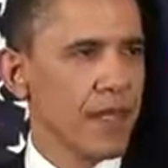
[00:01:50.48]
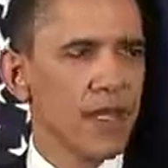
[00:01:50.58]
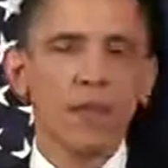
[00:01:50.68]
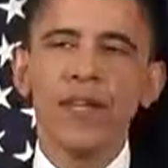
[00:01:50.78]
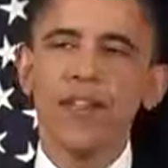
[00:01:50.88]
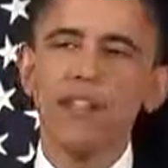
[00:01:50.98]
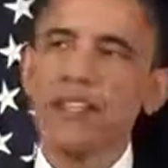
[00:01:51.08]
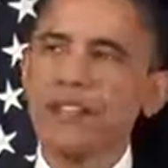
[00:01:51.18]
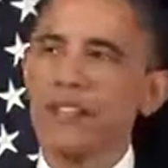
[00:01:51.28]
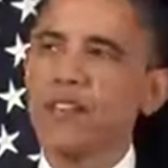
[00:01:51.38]
Libya
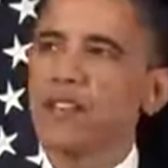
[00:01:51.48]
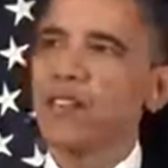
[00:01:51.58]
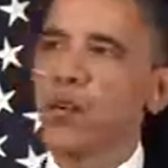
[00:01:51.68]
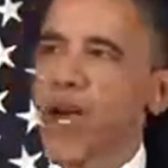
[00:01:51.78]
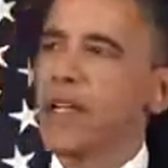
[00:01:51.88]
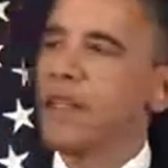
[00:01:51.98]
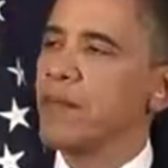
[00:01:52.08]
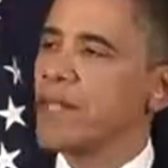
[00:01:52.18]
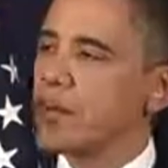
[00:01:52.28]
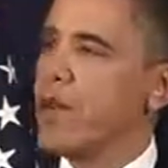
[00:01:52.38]
sits directly
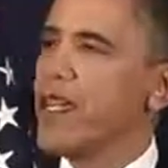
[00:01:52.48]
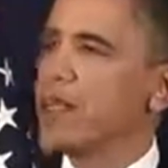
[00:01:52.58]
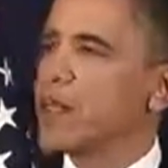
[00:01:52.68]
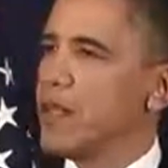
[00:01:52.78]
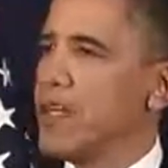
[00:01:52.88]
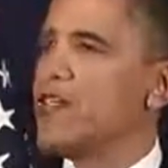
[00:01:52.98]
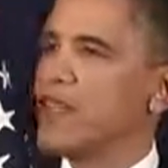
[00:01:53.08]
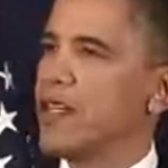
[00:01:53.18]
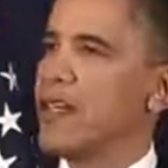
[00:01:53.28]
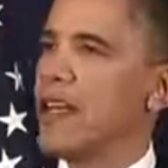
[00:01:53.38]
between
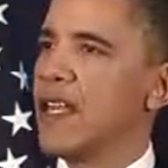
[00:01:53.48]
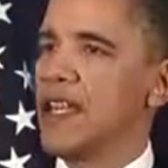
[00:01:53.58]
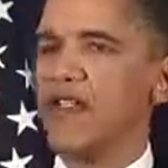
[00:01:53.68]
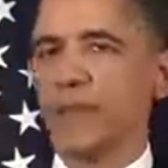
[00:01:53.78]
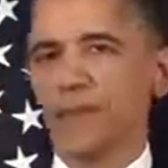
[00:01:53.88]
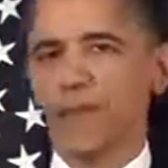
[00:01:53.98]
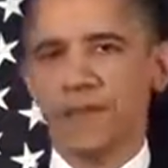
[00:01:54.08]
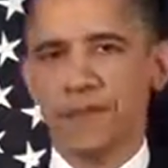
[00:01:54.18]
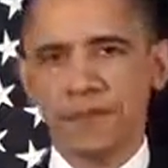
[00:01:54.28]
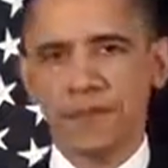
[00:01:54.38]
Tunisia and Egypt,
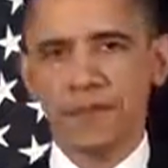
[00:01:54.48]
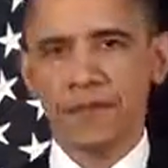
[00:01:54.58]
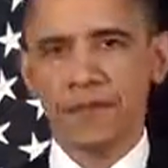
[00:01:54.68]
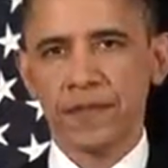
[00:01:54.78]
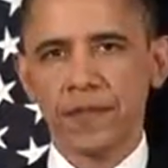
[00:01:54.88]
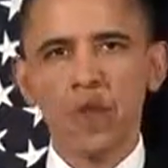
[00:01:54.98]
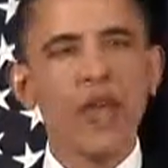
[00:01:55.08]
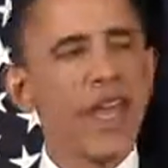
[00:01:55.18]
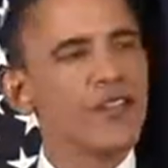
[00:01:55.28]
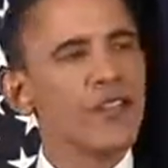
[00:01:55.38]
two
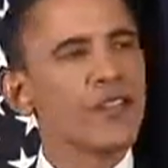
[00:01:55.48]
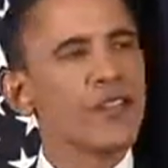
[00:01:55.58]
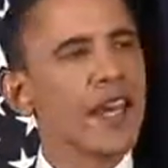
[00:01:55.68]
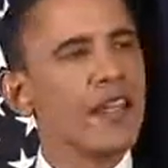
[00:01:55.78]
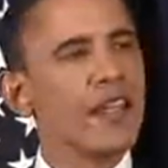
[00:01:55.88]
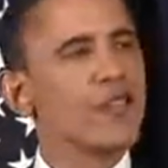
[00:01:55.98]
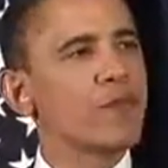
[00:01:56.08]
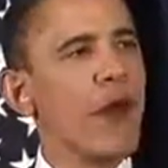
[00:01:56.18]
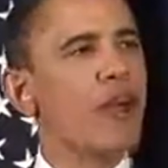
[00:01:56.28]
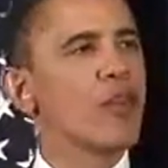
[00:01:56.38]
nations that
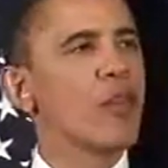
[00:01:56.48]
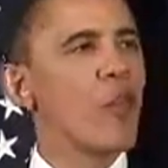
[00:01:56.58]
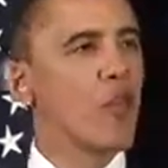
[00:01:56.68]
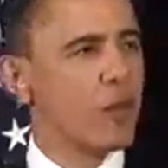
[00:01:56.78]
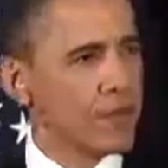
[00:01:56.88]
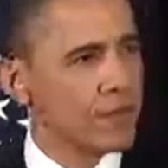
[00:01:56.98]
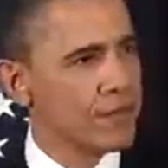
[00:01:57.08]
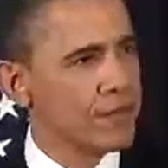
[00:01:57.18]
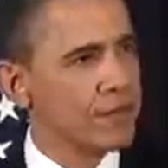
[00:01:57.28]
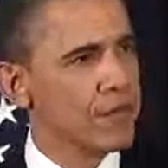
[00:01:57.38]
inspired the world
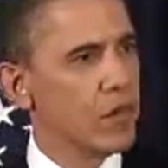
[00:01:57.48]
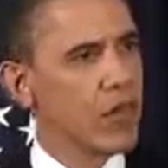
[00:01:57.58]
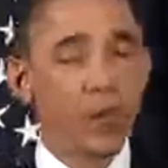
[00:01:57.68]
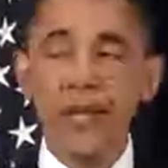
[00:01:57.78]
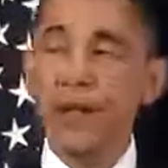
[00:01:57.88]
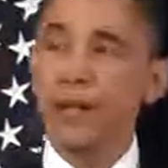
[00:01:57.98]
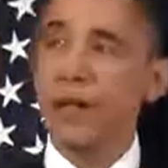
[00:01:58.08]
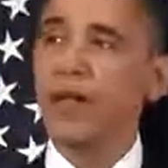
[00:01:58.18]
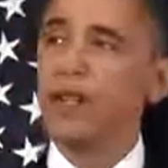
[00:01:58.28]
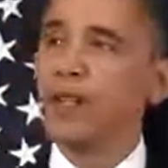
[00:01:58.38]
when their
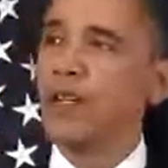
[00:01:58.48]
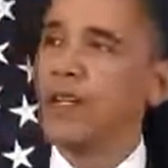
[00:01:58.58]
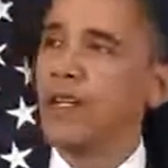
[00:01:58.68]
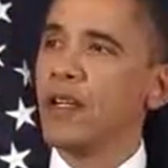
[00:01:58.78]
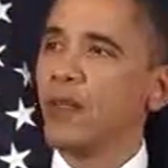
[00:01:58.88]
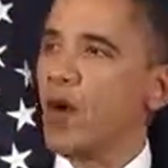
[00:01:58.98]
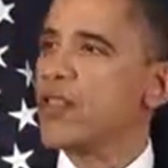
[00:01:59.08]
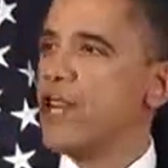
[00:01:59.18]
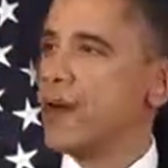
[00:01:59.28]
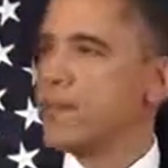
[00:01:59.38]
people
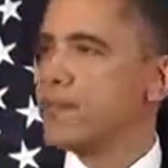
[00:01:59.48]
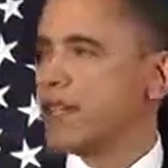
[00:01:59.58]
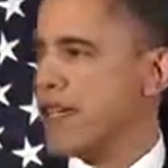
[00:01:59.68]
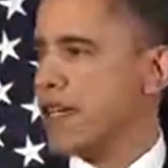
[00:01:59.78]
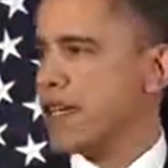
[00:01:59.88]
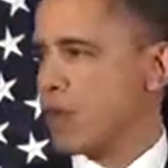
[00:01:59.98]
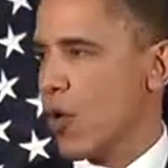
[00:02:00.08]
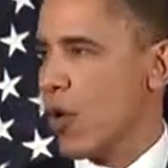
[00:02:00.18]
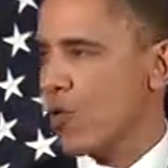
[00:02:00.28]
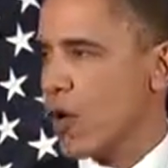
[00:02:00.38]
rose up to take
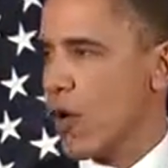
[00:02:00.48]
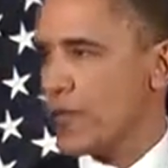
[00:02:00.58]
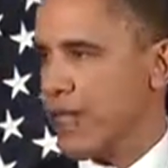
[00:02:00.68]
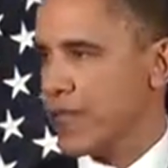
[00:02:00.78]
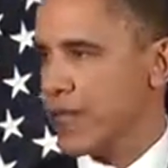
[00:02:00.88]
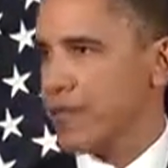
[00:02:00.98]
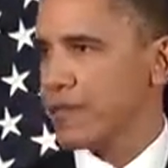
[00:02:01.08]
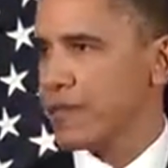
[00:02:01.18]
control of their own destiny.